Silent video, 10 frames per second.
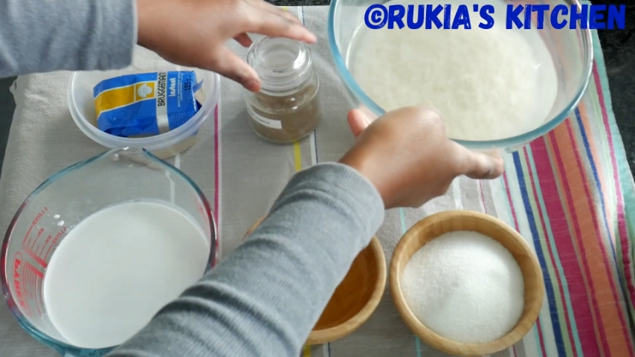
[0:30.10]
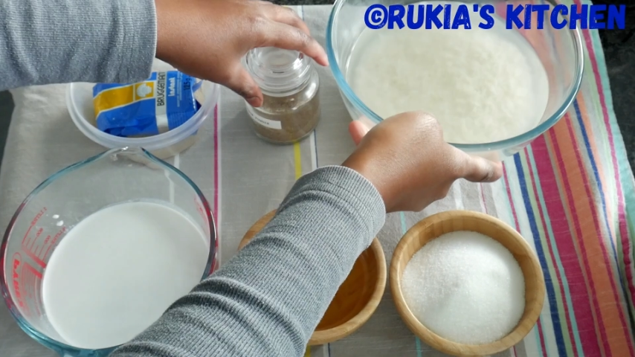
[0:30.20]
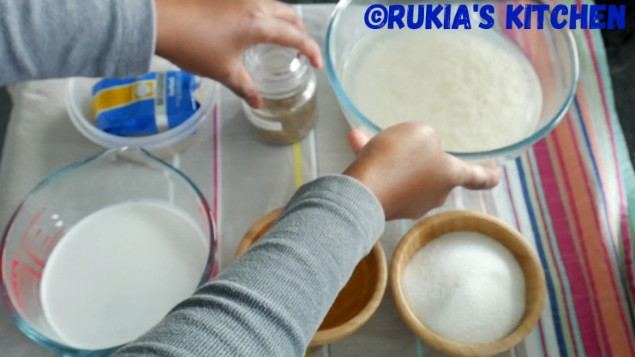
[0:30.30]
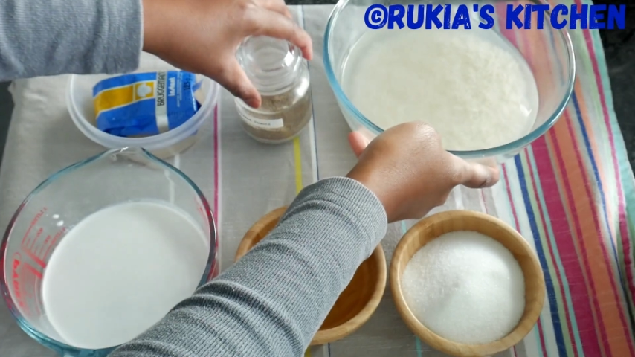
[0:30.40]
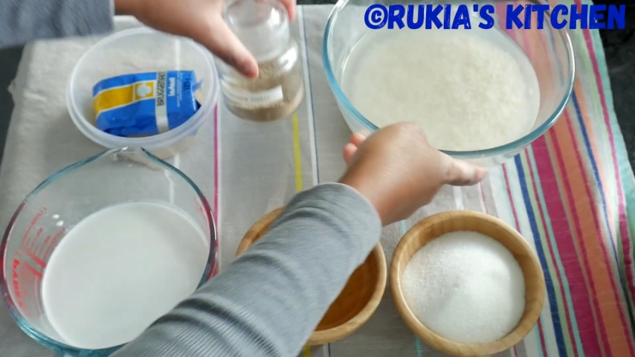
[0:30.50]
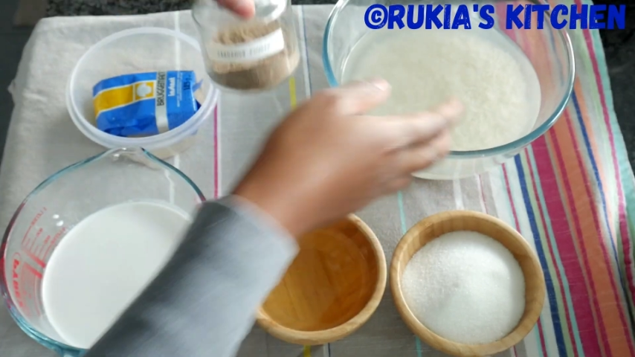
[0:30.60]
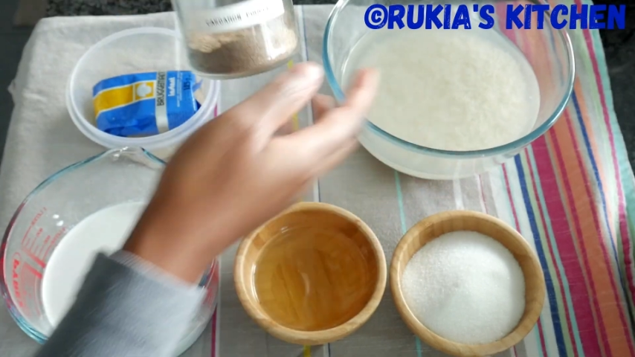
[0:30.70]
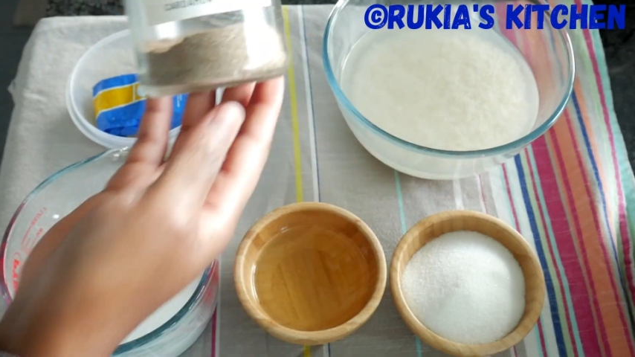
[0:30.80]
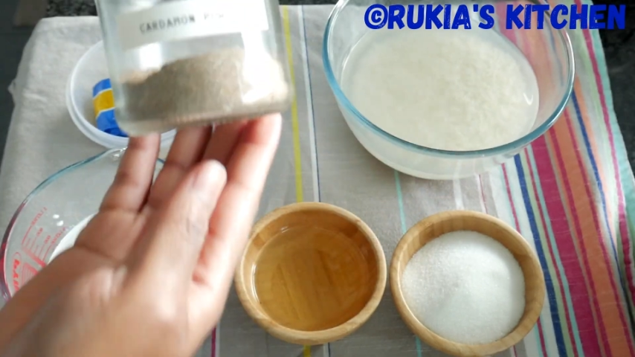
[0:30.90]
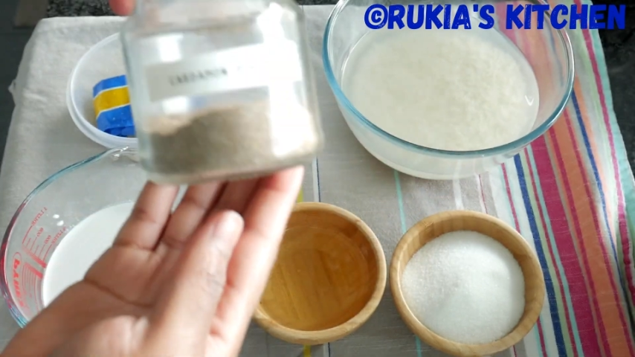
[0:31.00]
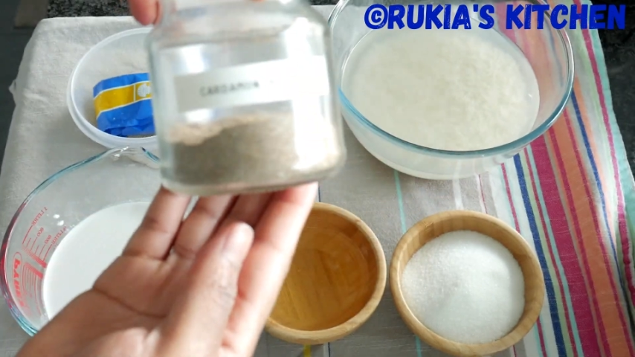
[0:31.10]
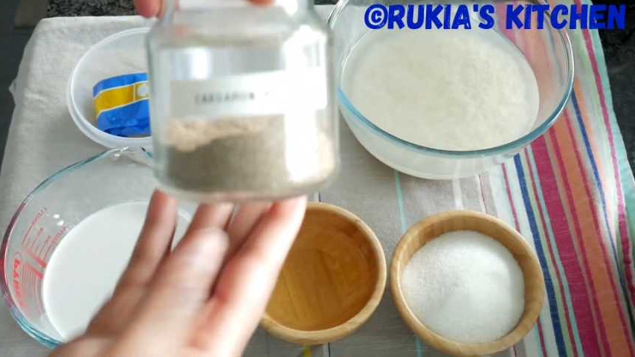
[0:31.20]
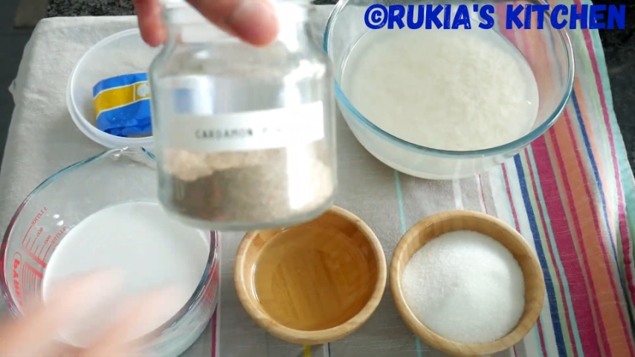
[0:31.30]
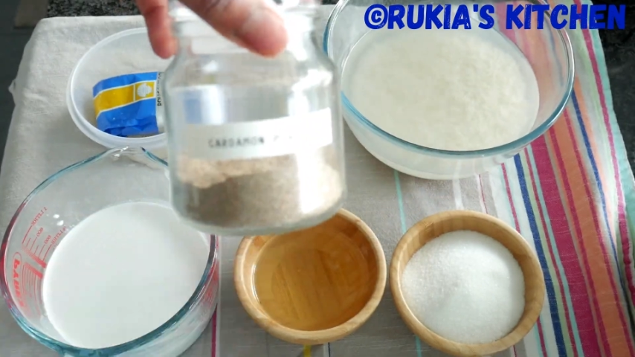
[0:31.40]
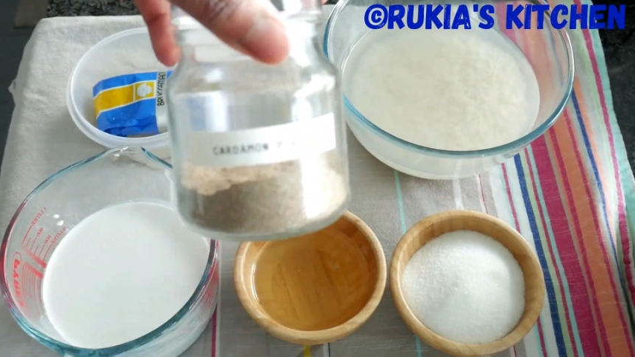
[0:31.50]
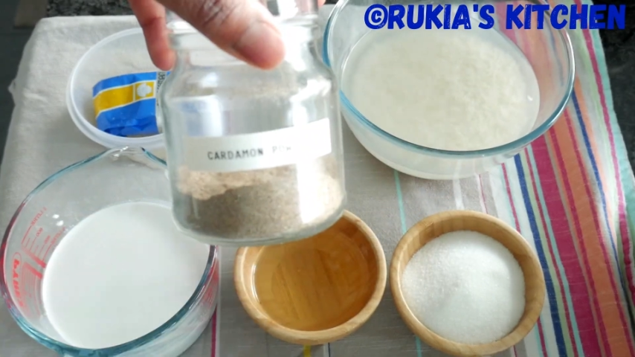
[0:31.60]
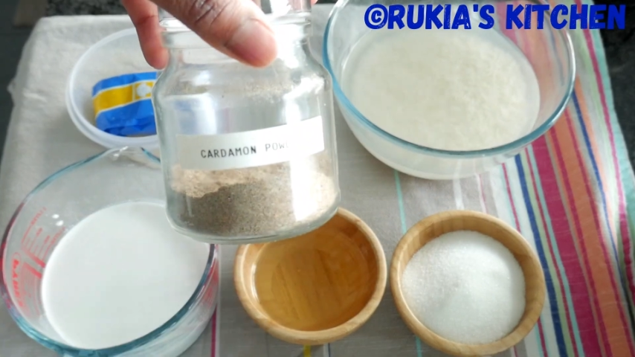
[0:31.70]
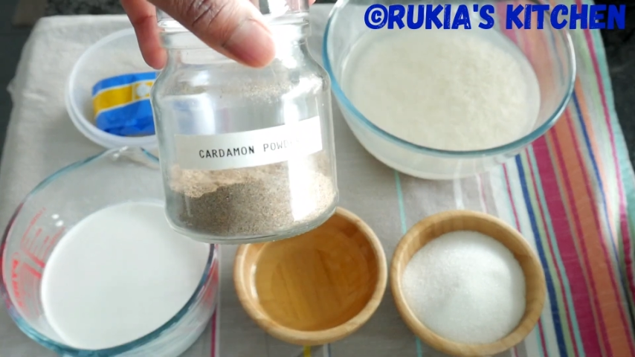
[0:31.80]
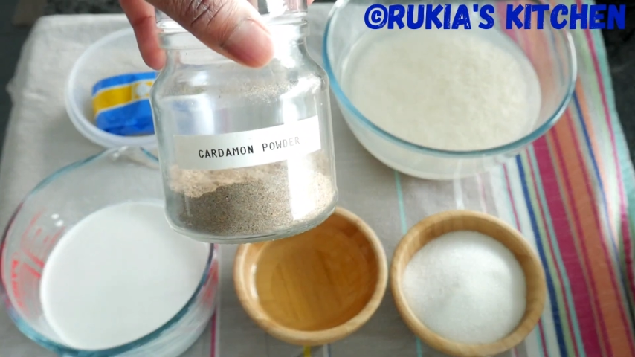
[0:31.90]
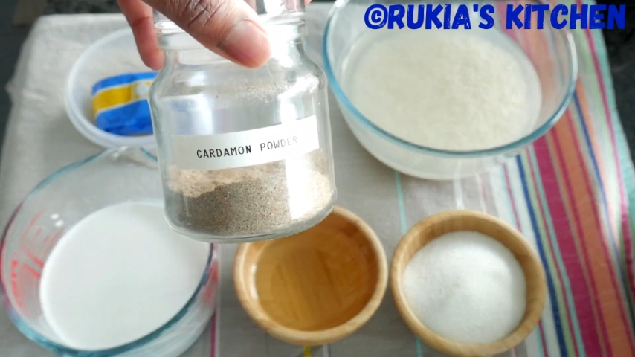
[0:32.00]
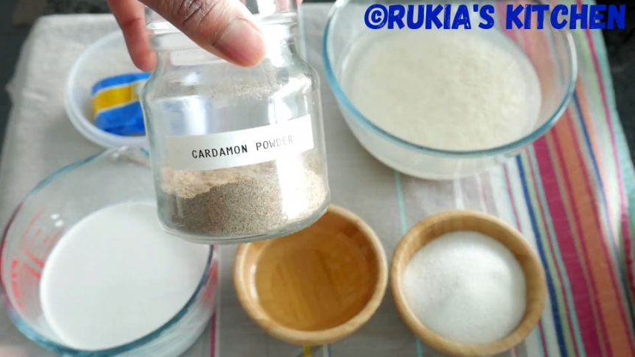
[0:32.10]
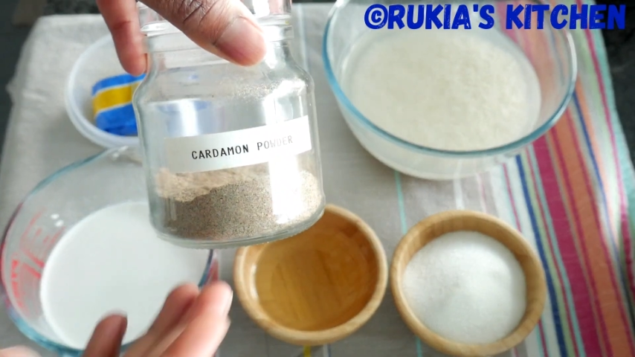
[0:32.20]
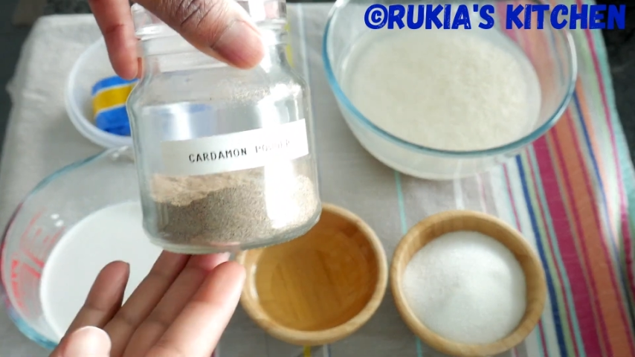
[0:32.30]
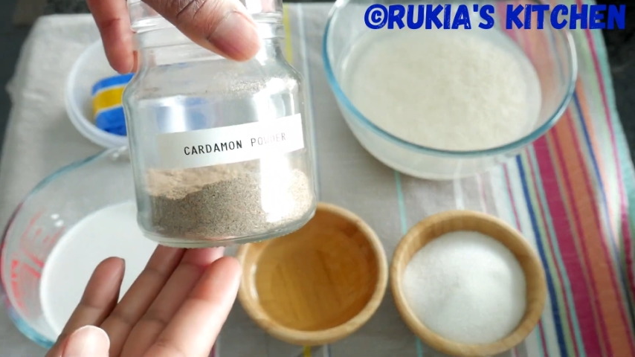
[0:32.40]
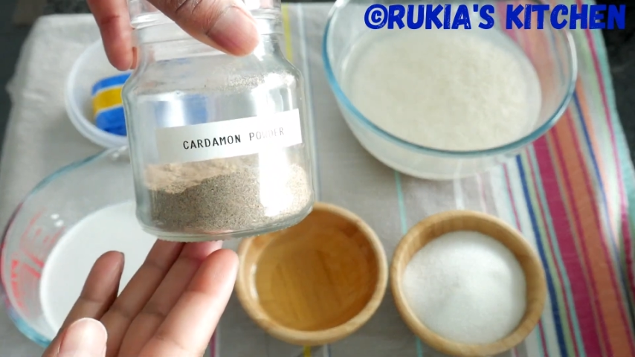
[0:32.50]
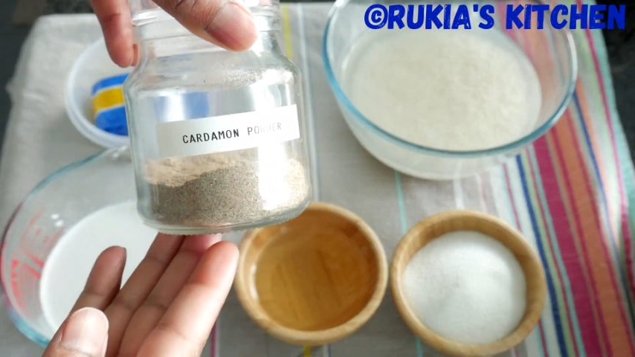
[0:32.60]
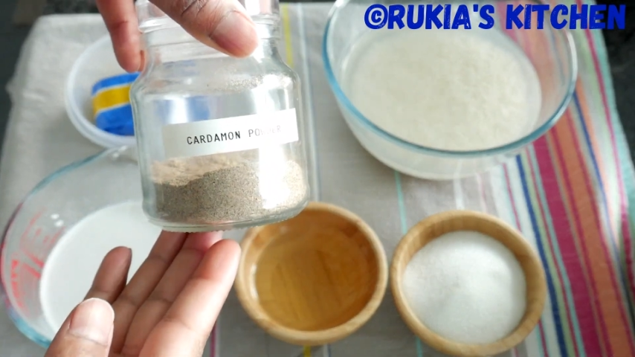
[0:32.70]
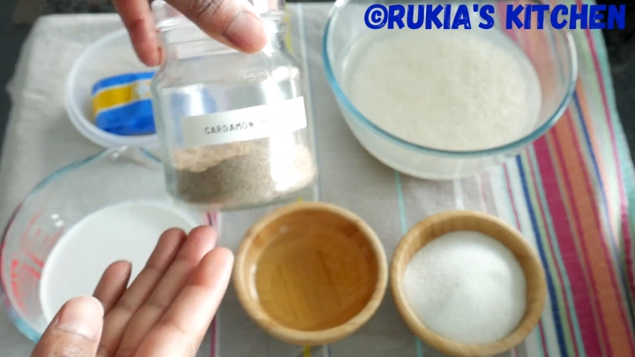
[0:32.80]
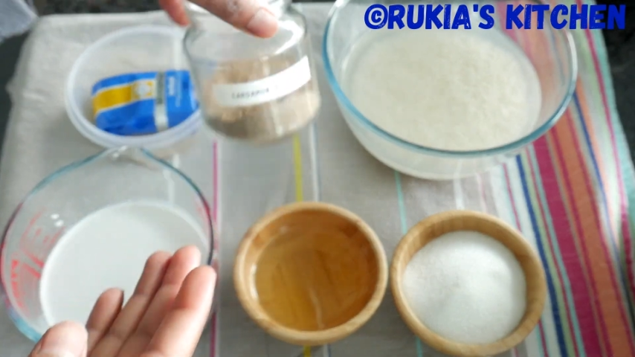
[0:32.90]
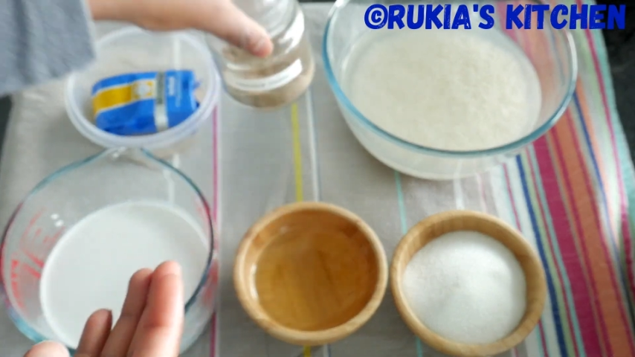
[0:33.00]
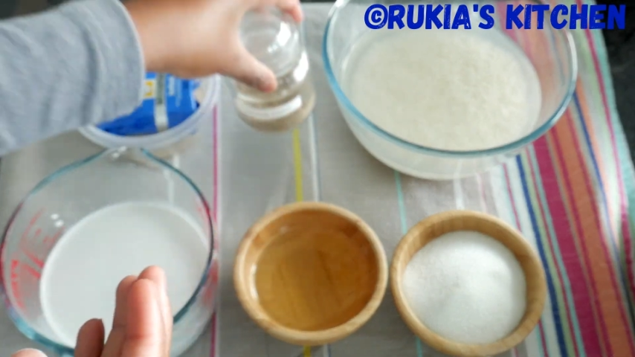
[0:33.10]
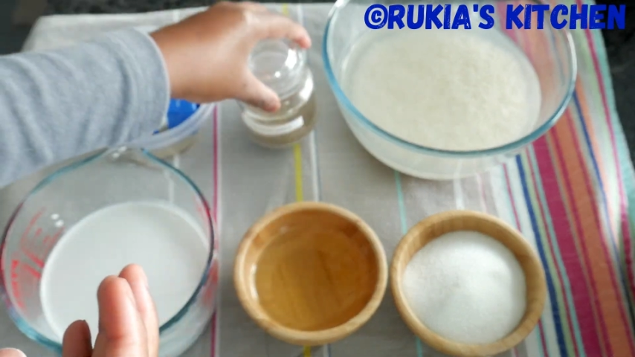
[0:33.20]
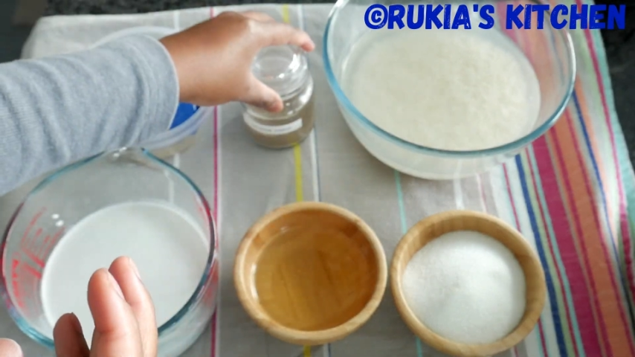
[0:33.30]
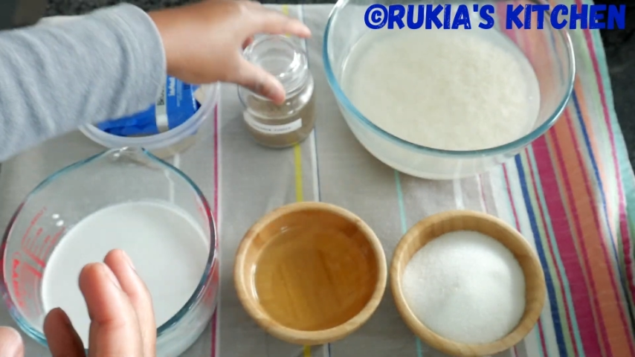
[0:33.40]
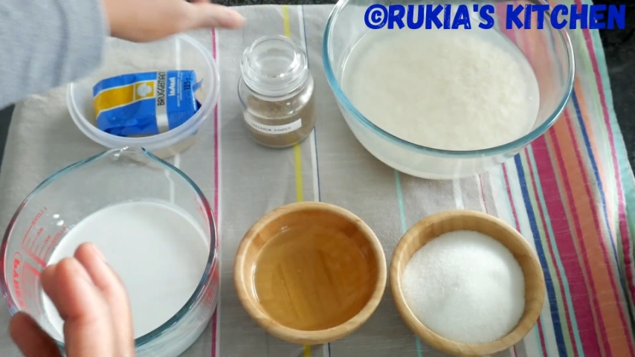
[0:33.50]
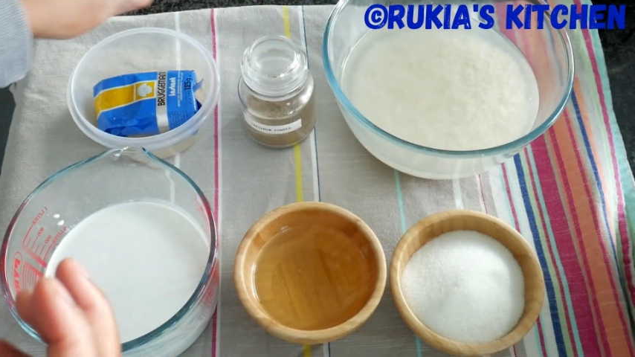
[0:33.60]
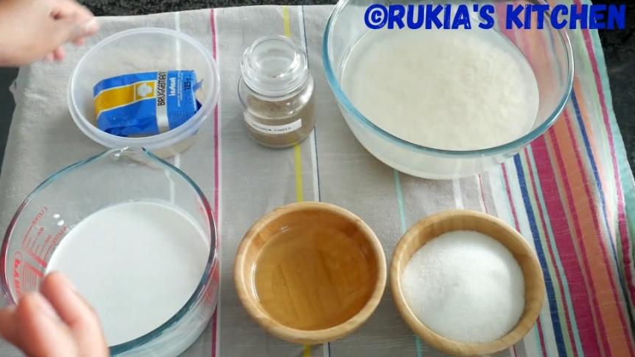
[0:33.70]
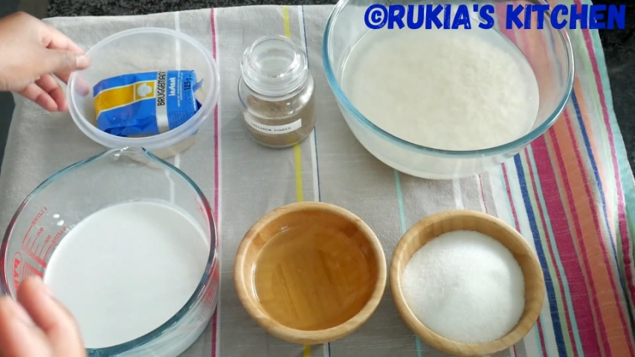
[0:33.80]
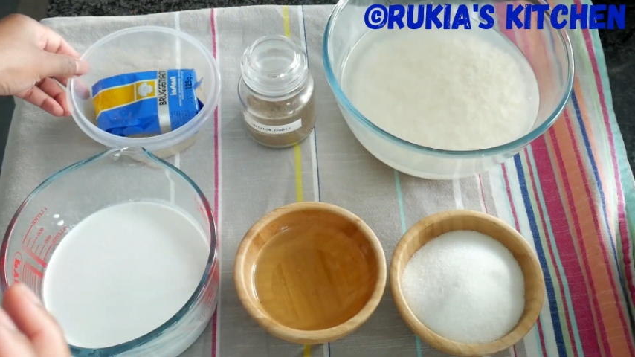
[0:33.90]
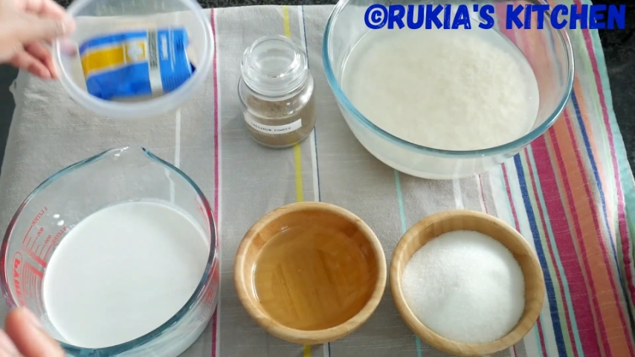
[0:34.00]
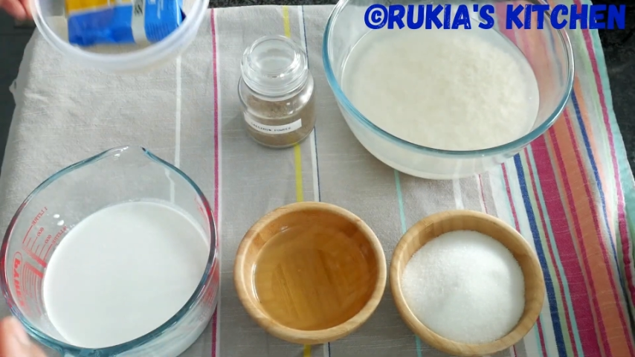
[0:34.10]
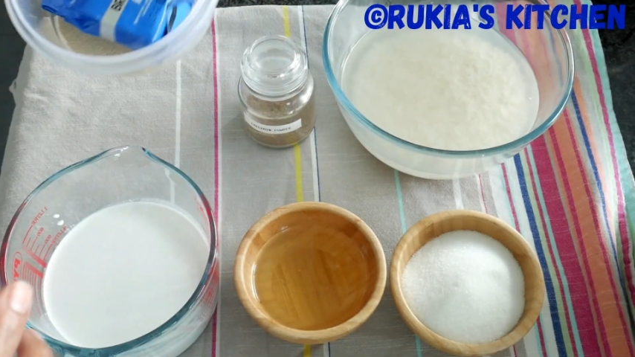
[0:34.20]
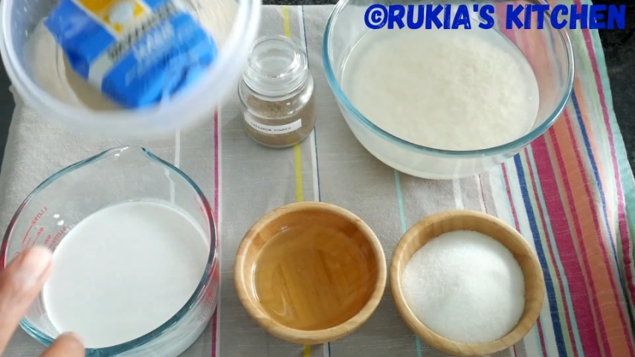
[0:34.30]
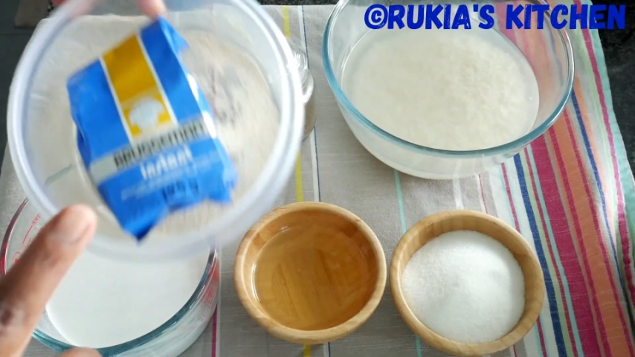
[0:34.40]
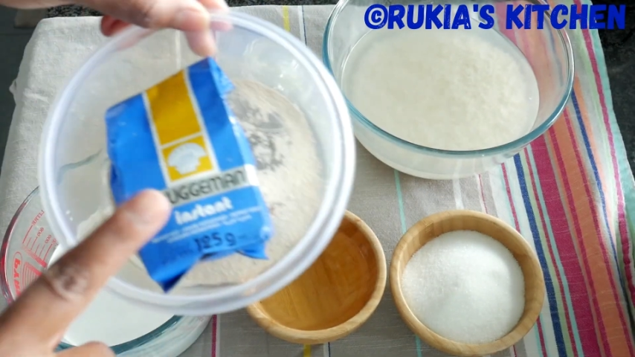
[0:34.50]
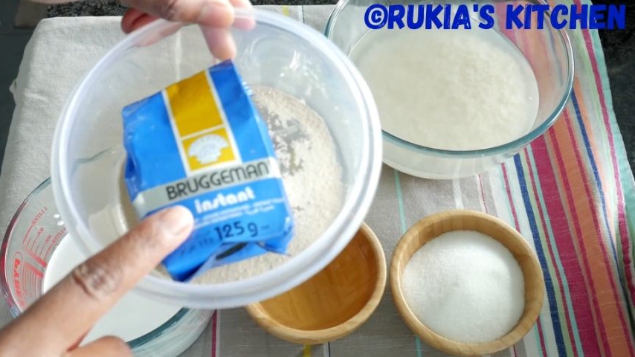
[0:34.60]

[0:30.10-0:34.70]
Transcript: (no speaker visible)